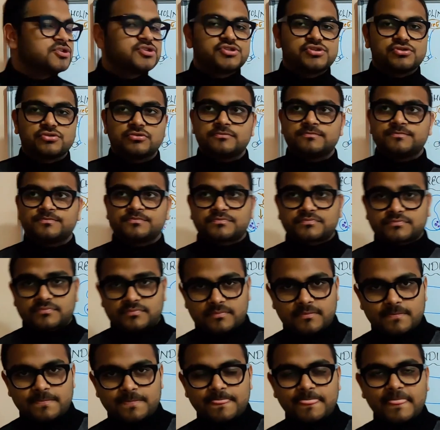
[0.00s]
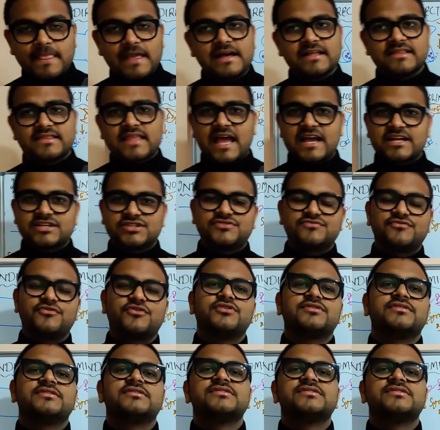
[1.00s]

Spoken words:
So, and thanks for